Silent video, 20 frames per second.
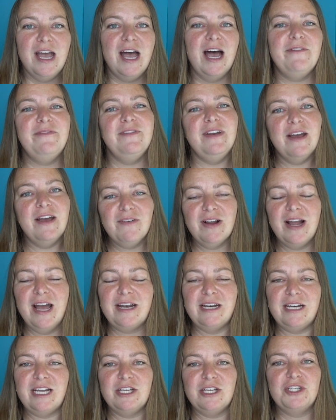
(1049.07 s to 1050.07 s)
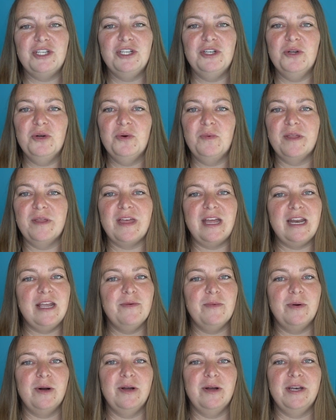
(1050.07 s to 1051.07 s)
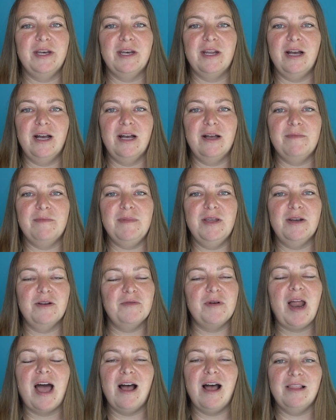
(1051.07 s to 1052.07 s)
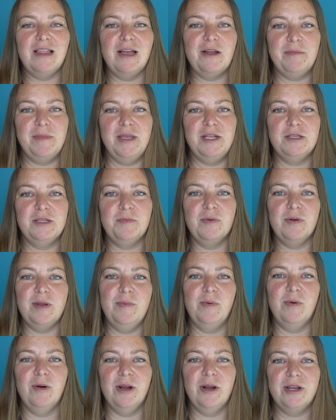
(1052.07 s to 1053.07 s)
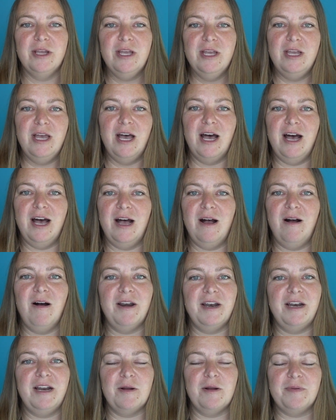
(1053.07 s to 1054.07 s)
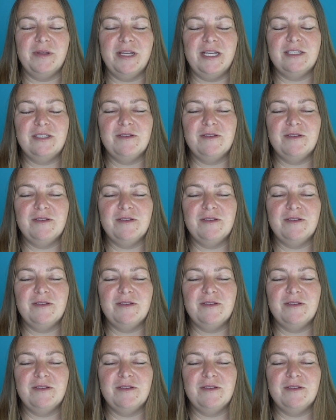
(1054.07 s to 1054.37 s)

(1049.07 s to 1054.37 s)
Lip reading: I've never had an issue with anyone, not allowing me to pre-board on an airplane.